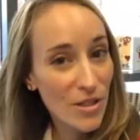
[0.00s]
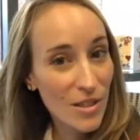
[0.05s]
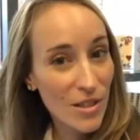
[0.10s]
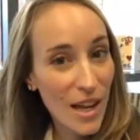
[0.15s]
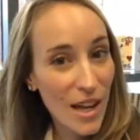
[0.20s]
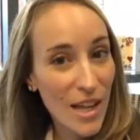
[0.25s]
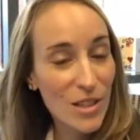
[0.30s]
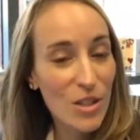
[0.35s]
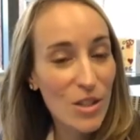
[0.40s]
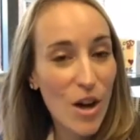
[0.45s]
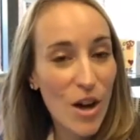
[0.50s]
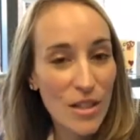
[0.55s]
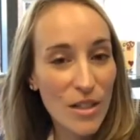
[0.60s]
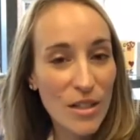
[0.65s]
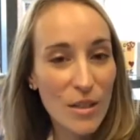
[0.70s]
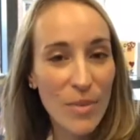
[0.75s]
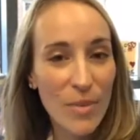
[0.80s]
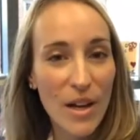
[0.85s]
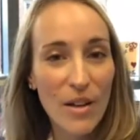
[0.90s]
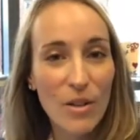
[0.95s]
and talks
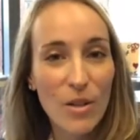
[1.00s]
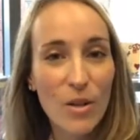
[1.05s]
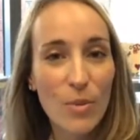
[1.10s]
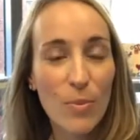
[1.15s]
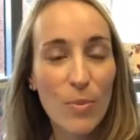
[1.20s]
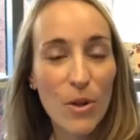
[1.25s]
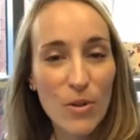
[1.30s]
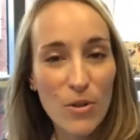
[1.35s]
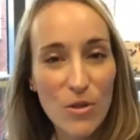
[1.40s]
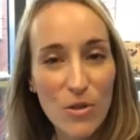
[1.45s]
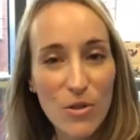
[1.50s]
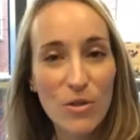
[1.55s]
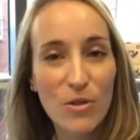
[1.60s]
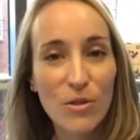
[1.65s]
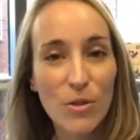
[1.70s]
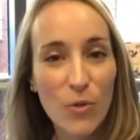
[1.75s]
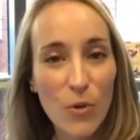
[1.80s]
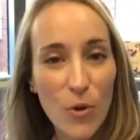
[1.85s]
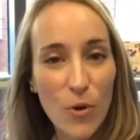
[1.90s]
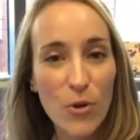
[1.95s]
about her personal
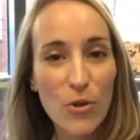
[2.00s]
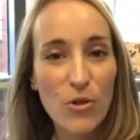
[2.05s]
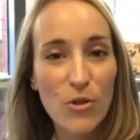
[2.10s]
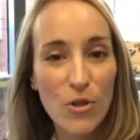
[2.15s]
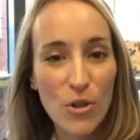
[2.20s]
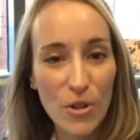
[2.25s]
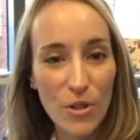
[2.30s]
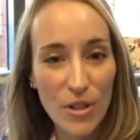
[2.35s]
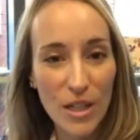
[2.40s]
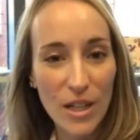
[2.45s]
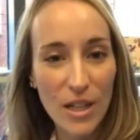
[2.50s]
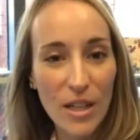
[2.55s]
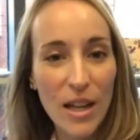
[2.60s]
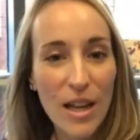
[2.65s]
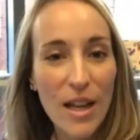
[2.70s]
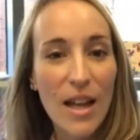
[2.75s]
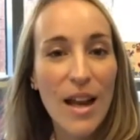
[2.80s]
divorce journey